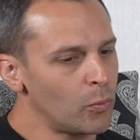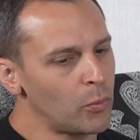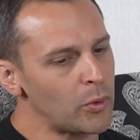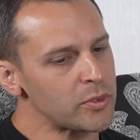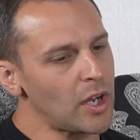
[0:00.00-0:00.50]

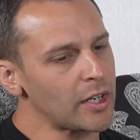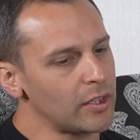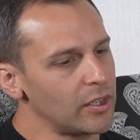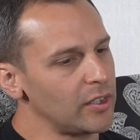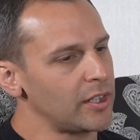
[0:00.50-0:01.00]
We were talking
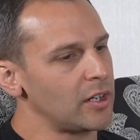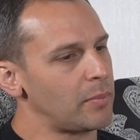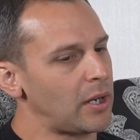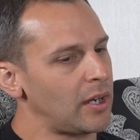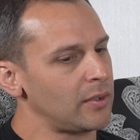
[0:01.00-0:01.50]
earlier
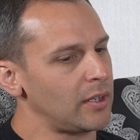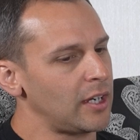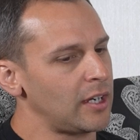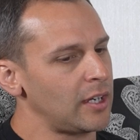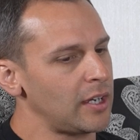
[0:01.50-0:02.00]
about
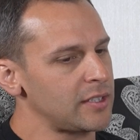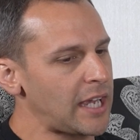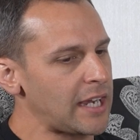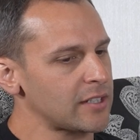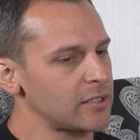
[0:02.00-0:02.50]

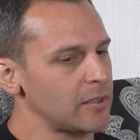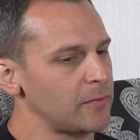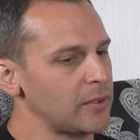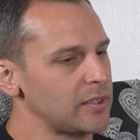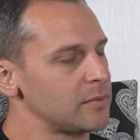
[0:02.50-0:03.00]
attack
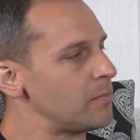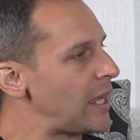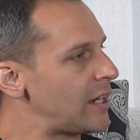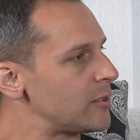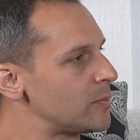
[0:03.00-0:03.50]
surface
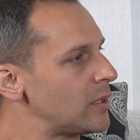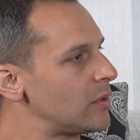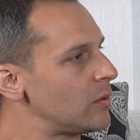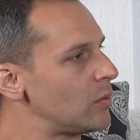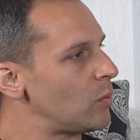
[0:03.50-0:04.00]
management.
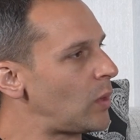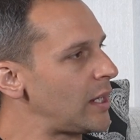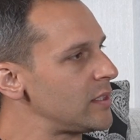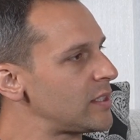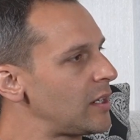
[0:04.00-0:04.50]

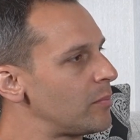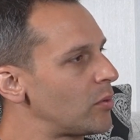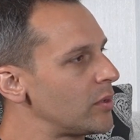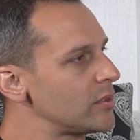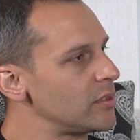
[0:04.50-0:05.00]
Why is that
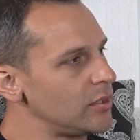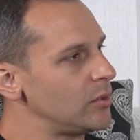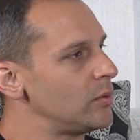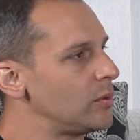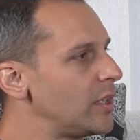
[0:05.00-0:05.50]
important to
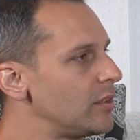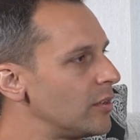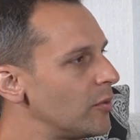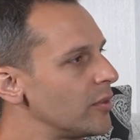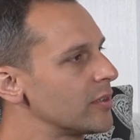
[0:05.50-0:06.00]
you and
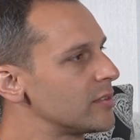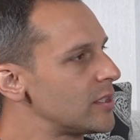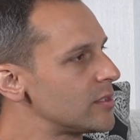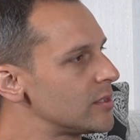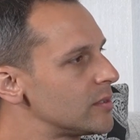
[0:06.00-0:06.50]
your
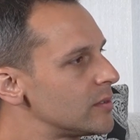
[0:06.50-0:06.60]
organization?